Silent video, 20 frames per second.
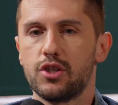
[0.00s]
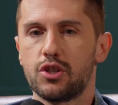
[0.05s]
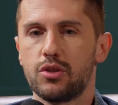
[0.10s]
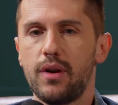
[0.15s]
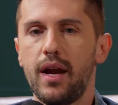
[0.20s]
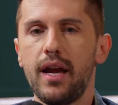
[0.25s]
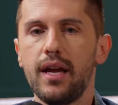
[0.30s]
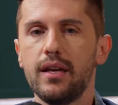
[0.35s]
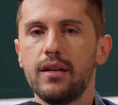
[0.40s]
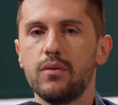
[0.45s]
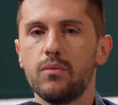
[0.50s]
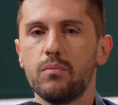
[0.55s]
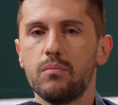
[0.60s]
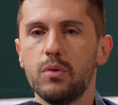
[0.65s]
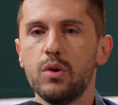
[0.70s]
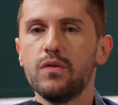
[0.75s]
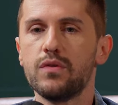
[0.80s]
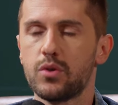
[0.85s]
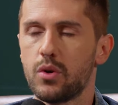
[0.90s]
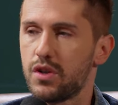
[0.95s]
try and
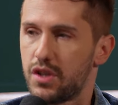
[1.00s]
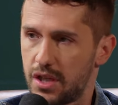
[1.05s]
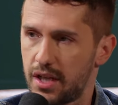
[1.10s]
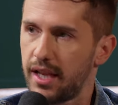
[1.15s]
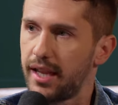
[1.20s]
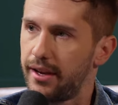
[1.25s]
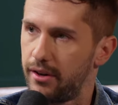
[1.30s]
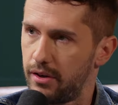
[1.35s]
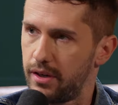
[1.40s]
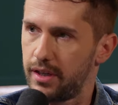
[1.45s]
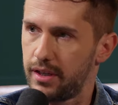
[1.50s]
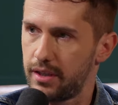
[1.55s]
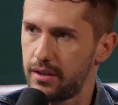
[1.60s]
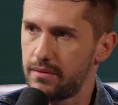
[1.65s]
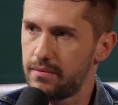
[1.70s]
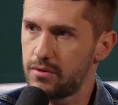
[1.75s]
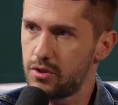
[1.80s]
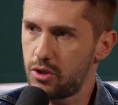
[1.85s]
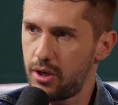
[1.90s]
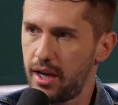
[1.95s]
move towards clarity.
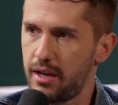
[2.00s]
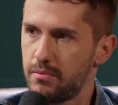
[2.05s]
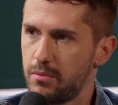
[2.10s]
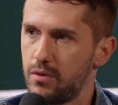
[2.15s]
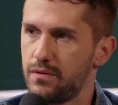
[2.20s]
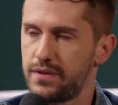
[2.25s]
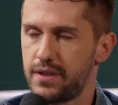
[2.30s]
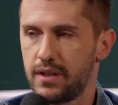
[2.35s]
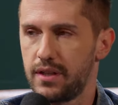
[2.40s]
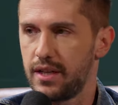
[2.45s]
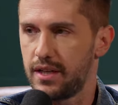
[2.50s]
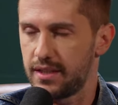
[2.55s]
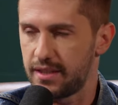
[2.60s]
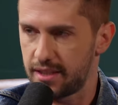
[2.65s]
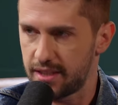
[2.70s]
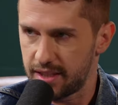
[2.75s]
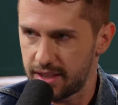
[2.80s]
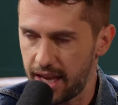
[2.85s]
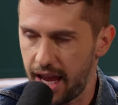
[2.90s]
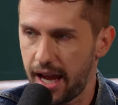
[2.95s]
Try and move to
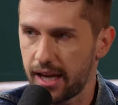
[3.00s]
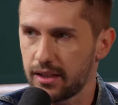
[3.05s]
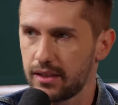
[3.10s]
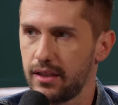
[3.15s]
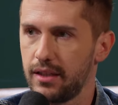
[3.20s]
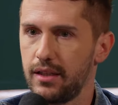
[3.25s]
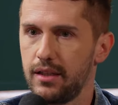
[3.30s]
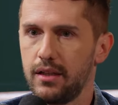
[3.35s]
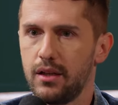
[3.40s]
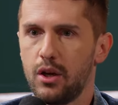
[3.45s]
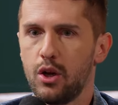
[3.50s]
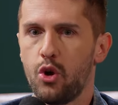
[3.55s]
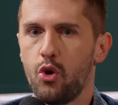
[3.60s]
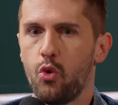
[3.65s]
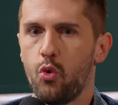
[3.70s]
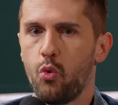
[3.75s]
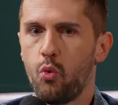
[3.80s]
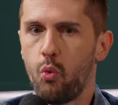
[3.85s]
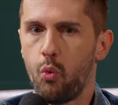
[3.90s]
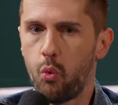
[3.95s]
exactly
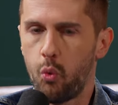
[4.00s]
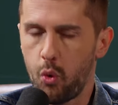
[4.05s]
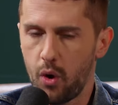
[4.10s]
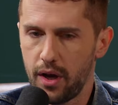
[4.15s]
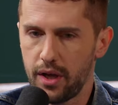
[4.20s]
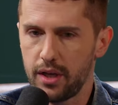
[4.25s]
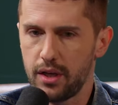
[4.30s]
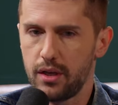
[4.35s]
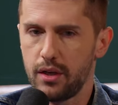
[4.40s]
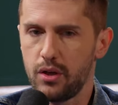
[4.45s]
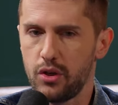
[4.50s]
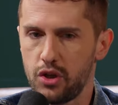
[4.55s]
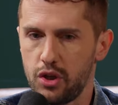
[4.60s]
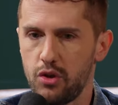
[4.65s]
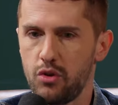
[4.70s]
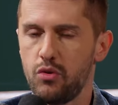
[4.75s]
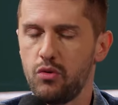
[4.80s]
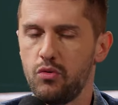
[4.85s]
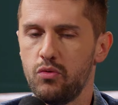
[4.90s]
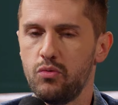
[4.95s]
what
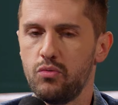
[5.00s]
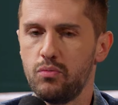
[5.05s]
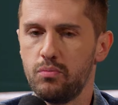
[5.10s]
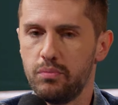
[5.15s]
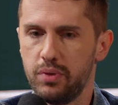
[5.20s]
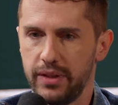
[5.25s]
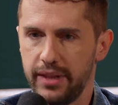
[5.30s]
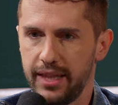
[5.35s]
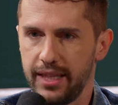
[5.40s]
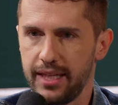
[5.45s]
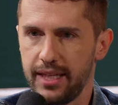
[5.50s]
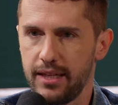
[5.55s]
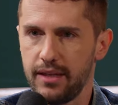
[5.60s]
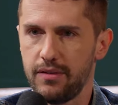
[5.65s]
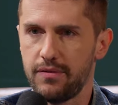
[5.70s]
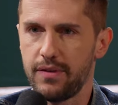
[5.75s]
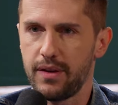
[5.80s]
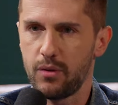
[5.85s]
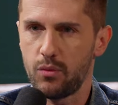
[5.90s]
you believe